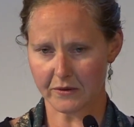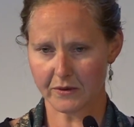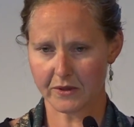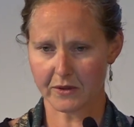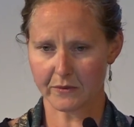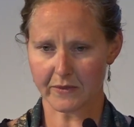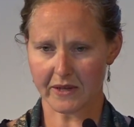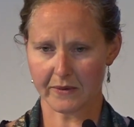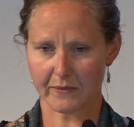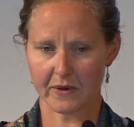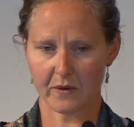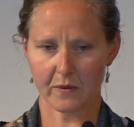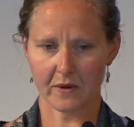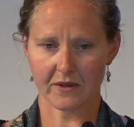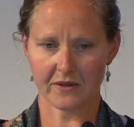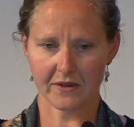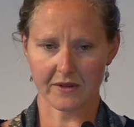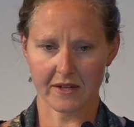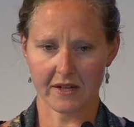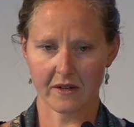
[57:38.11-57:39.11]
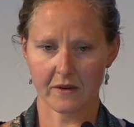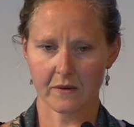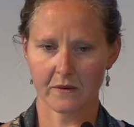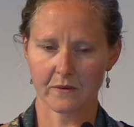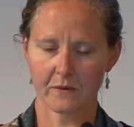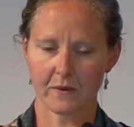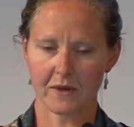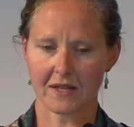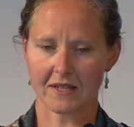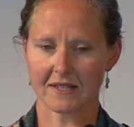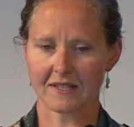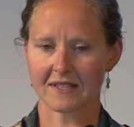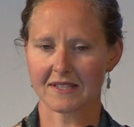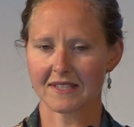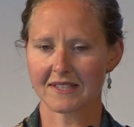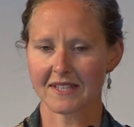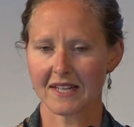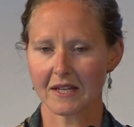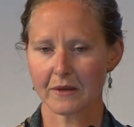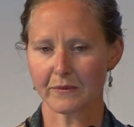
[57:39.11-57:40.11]
you might be wondering what has
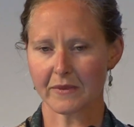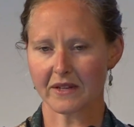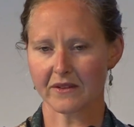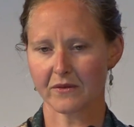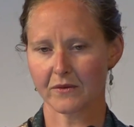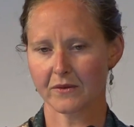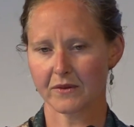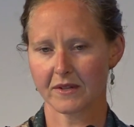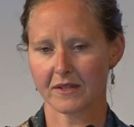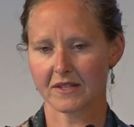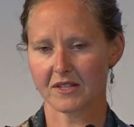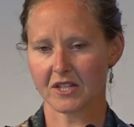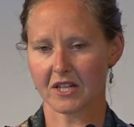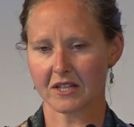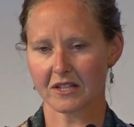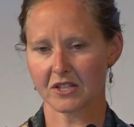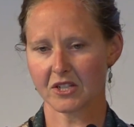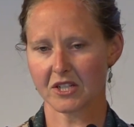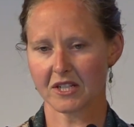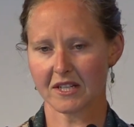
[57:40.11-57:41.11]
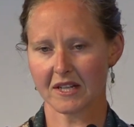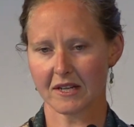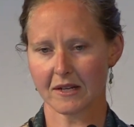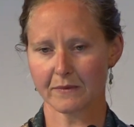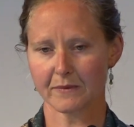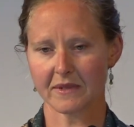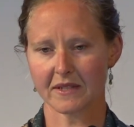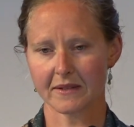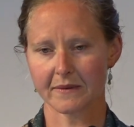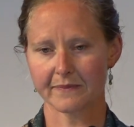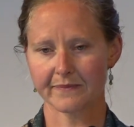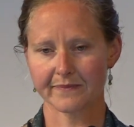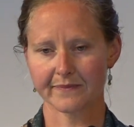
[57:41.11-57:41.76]
sustained me through these challenging times.